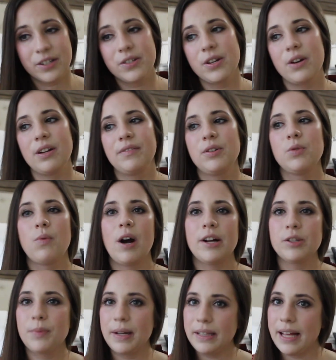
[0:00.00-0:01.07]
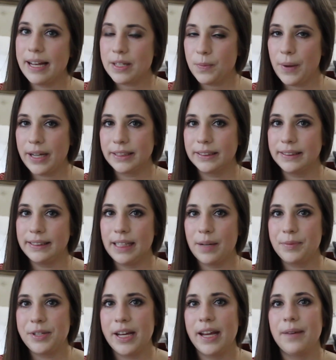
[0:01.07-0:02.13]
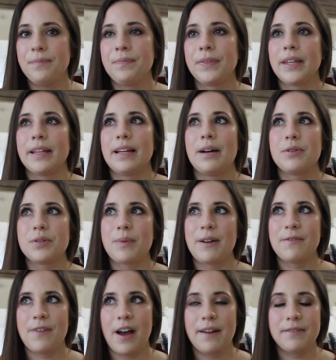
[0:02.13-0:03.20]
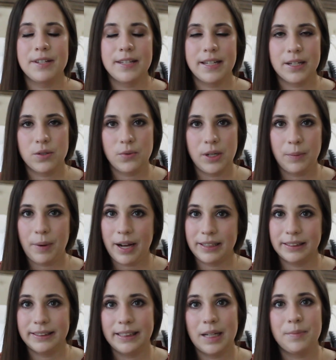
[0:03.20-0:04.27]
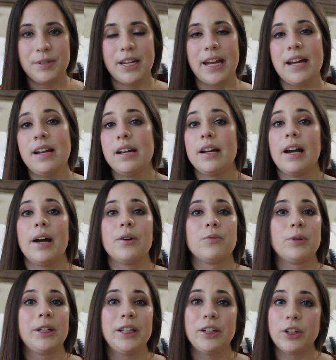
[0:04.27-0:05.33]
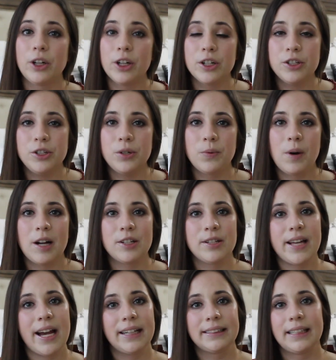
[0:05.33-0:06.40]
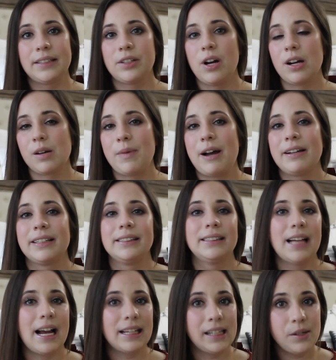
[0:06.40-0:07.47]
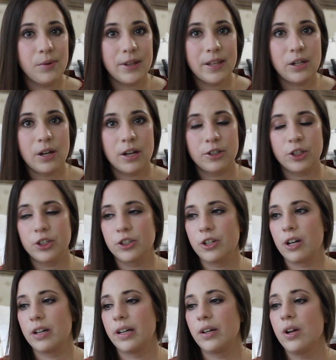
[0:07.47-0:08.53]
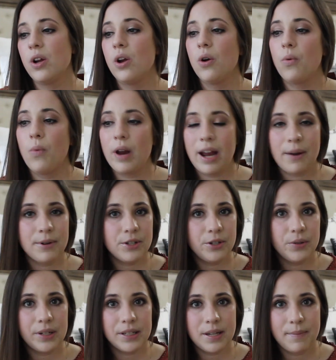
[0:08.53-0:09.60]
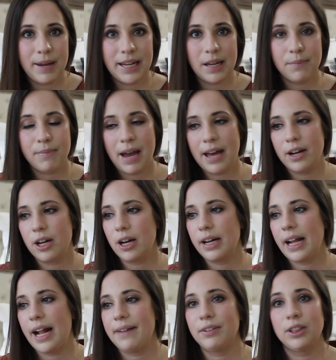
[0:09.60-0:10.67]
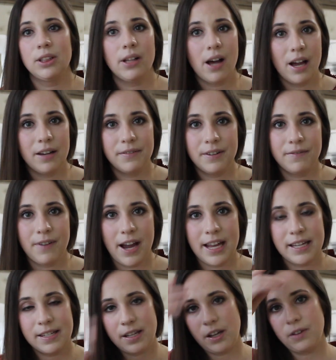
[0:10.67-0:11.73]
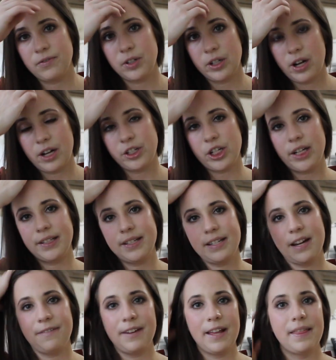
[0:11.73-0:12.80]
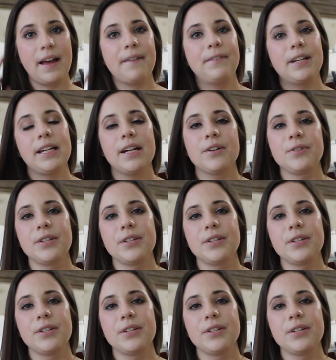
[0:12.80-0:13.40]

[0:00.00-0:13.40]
So if you watch my last pregnancy update, that was my 5 to 6 week pregnancy update. I would really encourage you to watch that because I talk about exactly when the nausea started, what I was doing to make it better, and I have a lot of advice for nausea and stuff in that video.